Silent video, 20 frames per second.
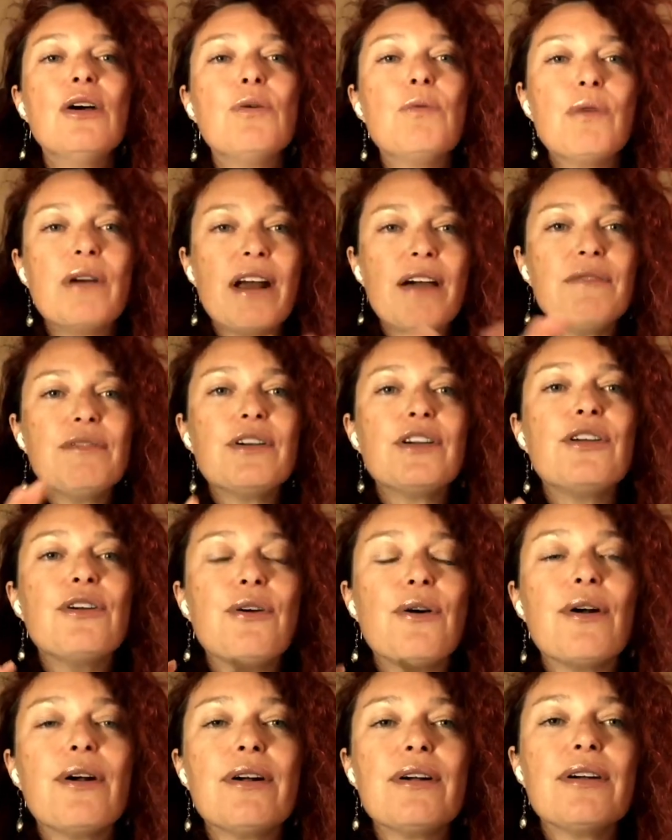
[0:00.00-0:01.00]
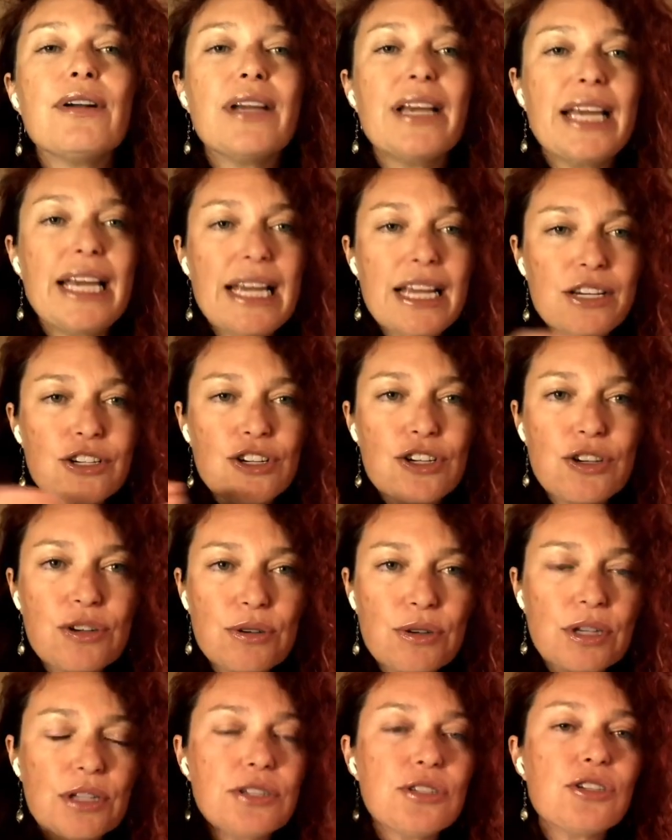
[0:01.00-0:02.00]
whatever your
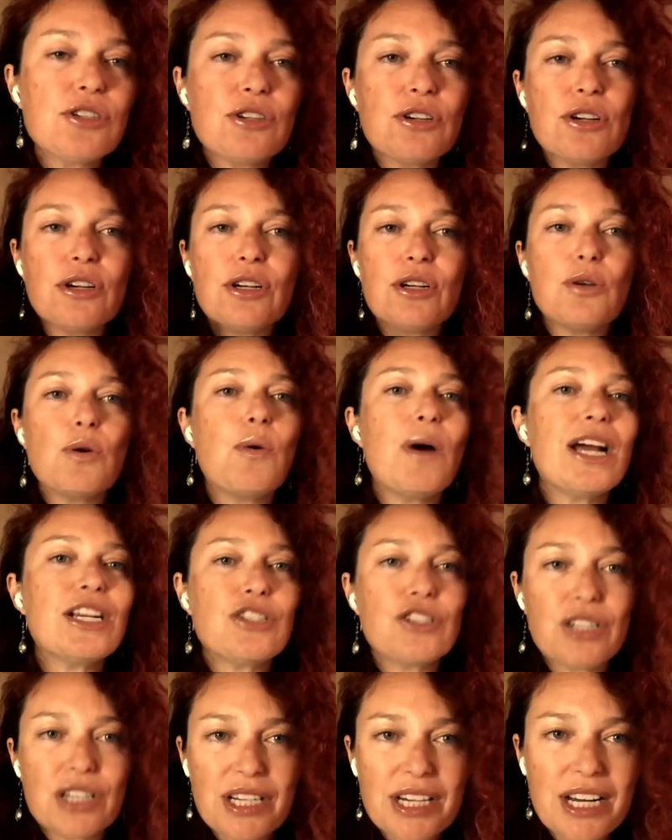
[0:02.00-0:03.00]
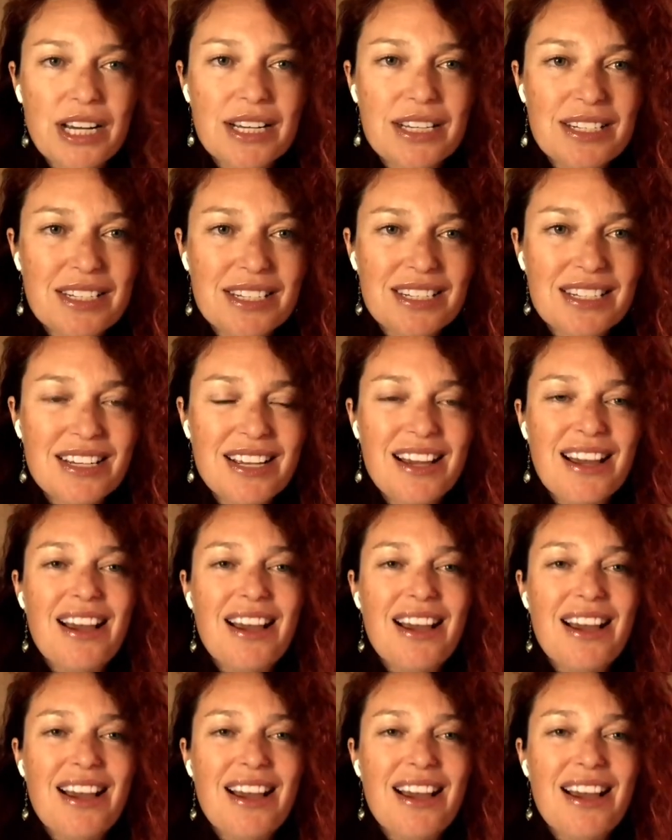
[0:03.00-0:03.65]
issue, concern, question is,